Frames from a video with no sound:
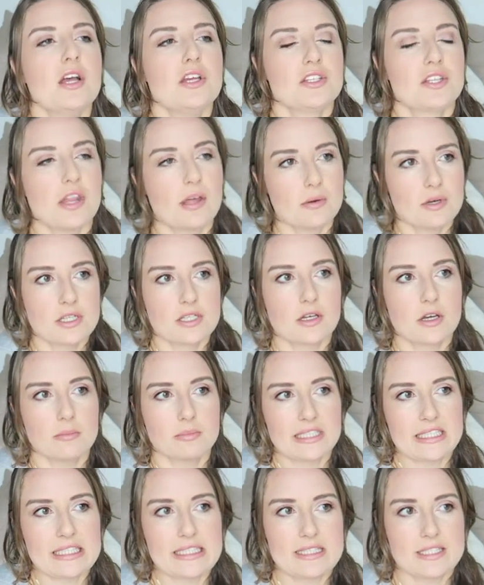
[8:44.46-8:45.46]
So that was a
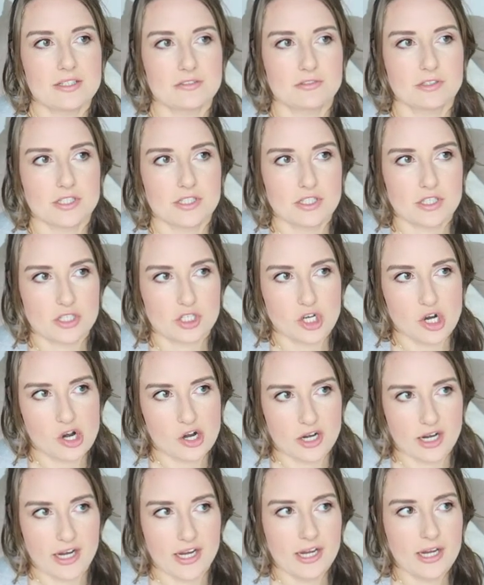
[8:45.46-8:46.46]
completely different
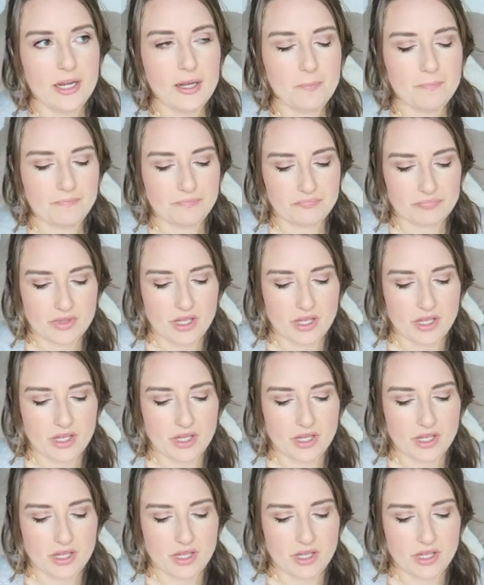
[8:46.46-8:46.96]
story.